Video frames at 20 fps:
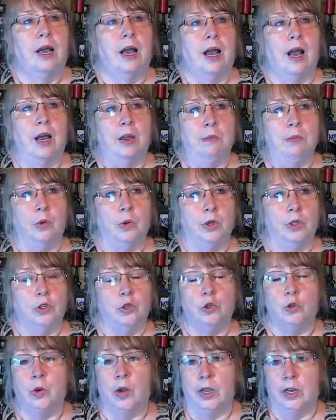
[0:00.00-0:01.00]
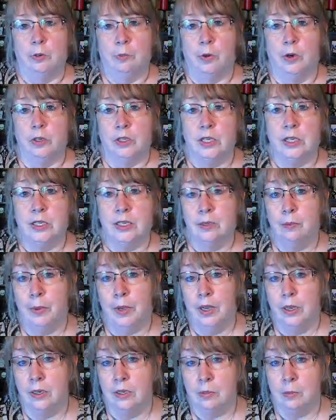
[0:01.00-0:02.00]
I'm going to try to
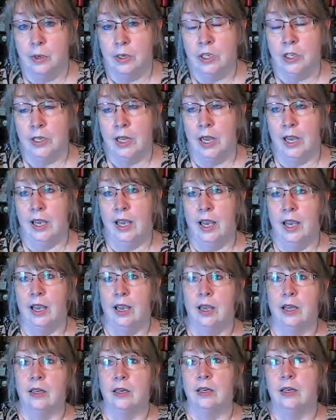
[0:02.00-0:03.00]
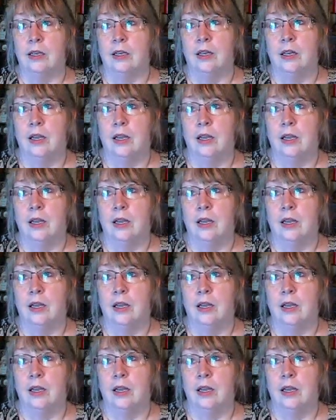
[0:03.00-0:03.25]
participate as much as I can.